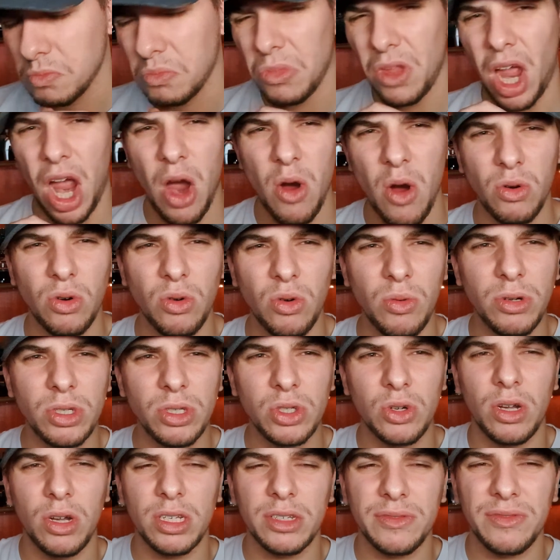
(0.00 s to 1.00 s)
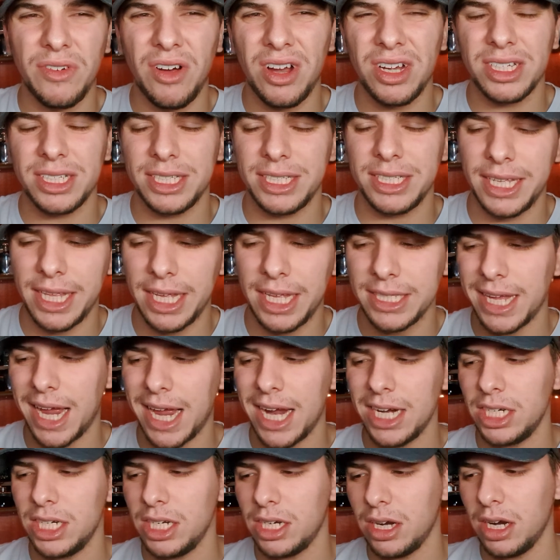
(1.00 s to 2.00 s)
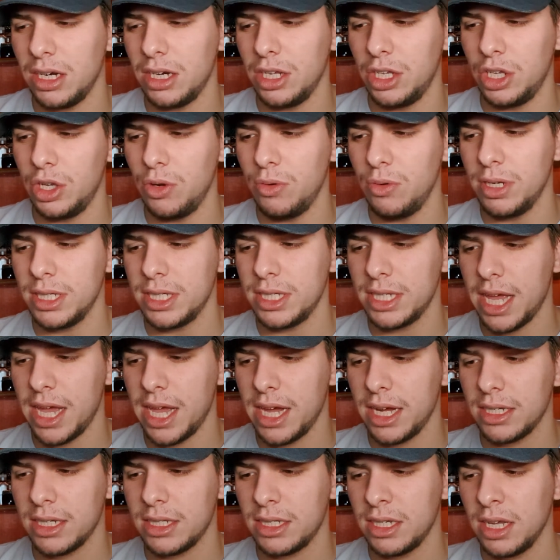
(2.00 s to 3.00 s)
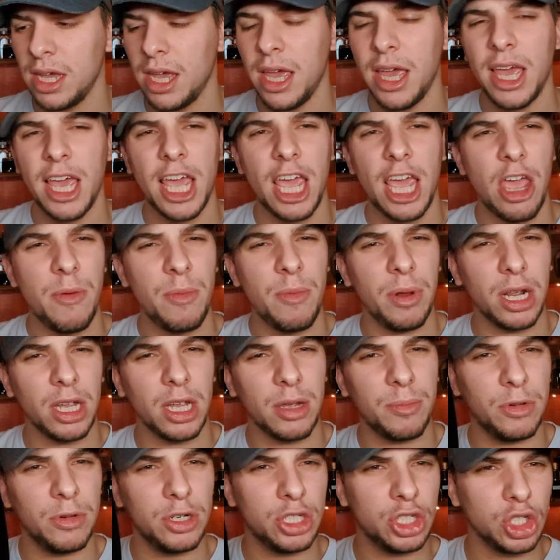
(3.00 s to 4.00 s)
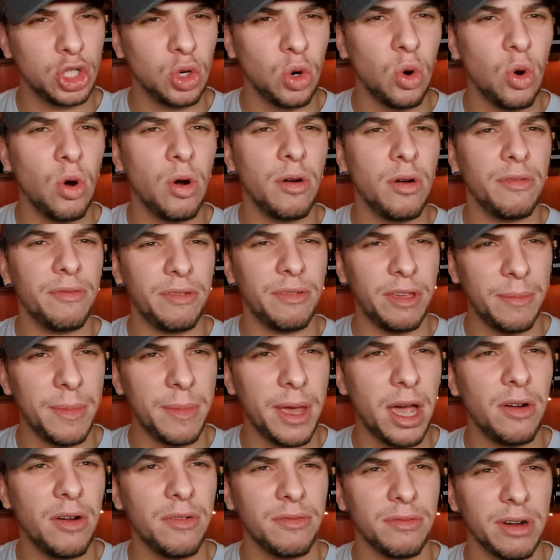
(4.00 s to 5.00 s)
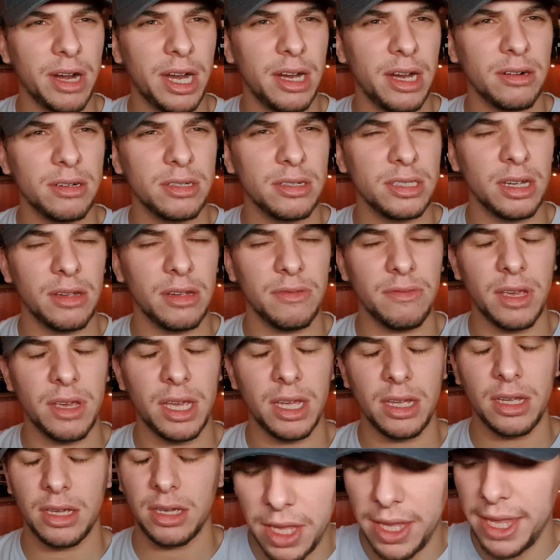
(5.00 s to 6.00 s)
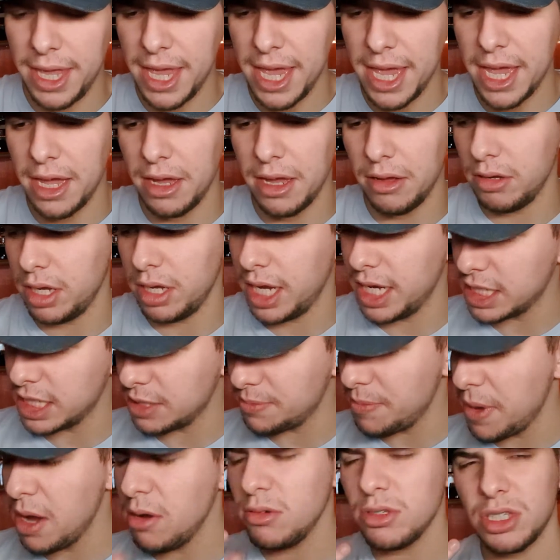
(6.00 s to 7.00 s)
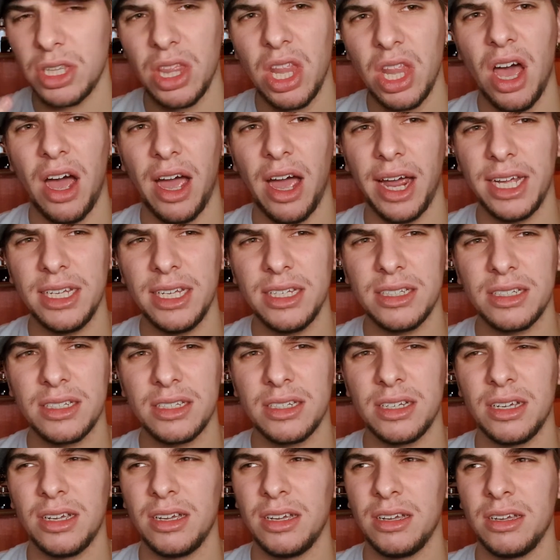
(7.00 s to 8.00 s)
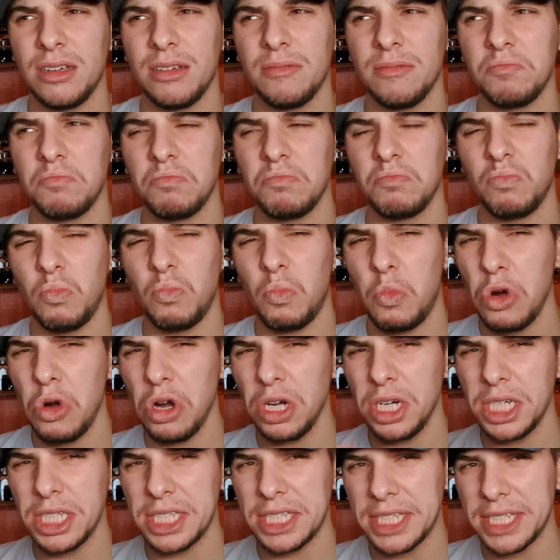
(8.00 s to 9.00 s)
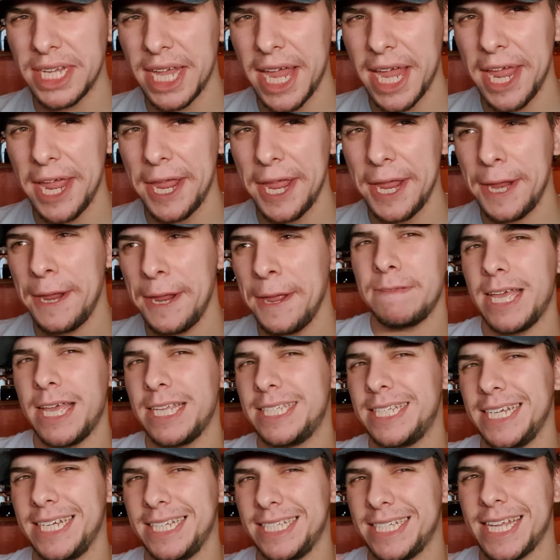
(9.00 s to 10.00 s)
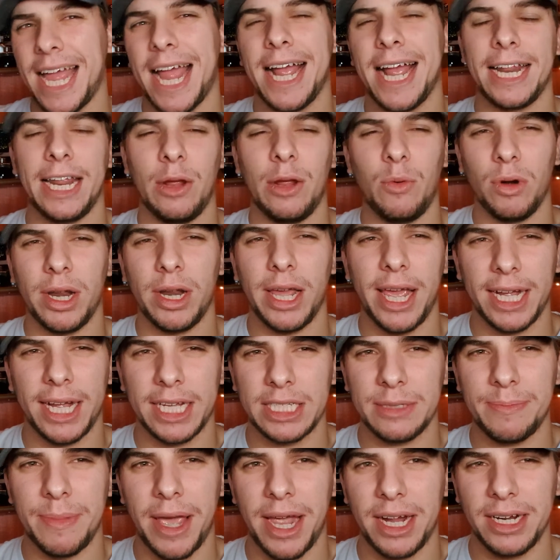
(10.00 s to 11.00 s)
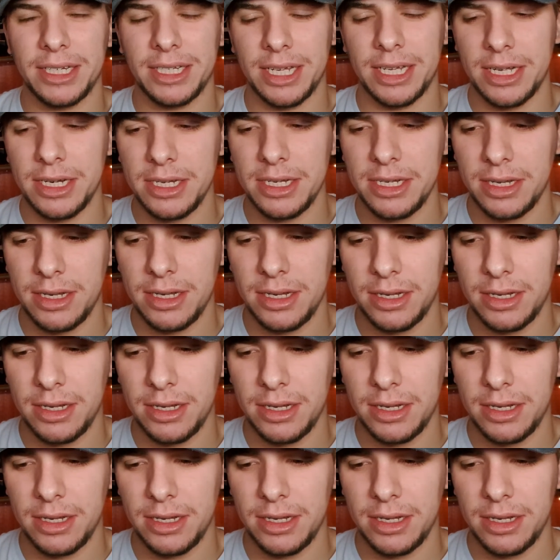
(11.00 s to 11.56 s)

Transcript: I would almost go as far as to say that's actually kind of unisex. It'd be like a mature female fragrance, I think. Yeah, it smells nice. Wouldn't say it's exactly what I expected.